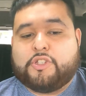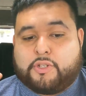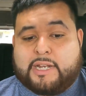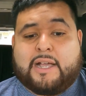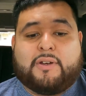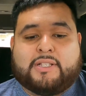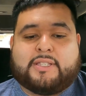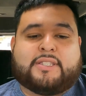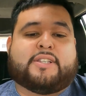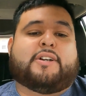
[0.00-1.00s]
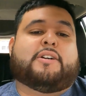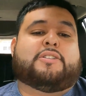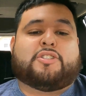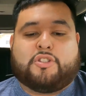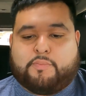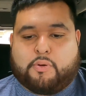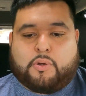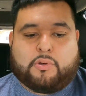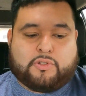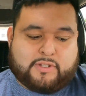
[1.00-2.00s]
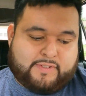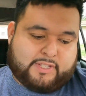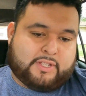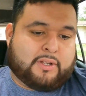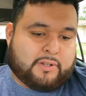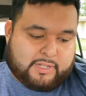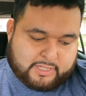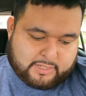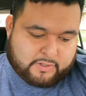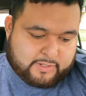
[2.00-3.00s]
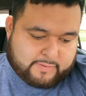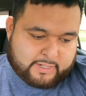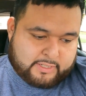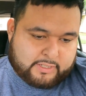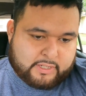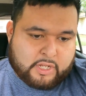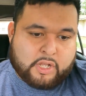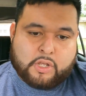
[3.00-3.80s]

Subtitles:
So now let's discuss the pros of installing this little device.